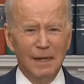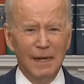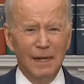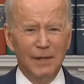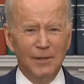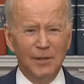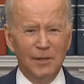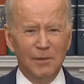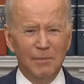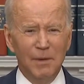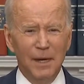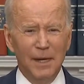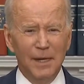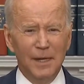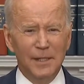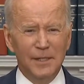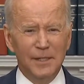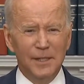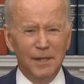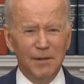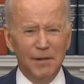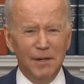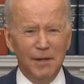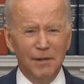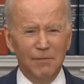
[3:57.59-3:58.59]
And the
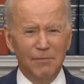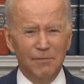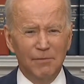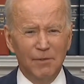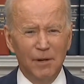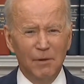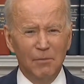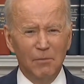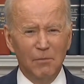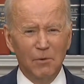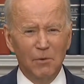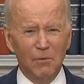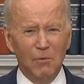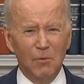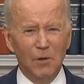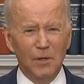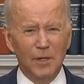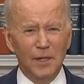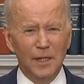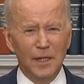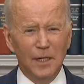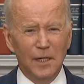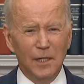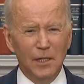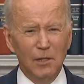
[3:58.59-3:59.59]
humanitarian front, we're
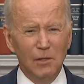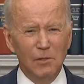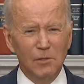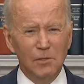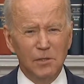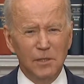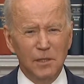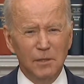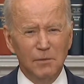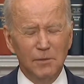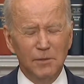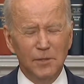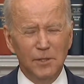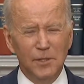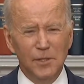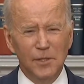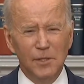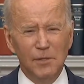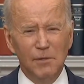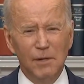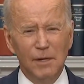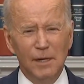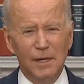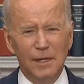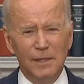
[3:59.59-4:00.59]
working closely with the
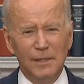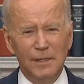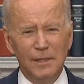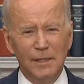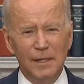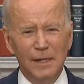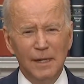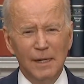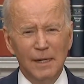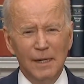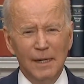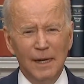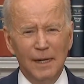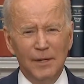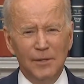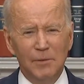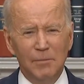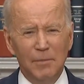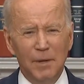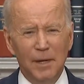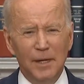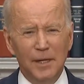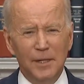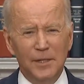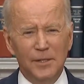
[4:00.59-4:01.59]
UN and
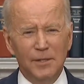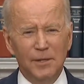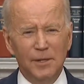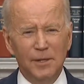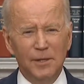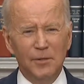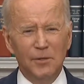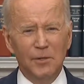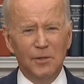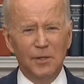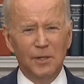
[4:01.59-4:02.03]
humanitarian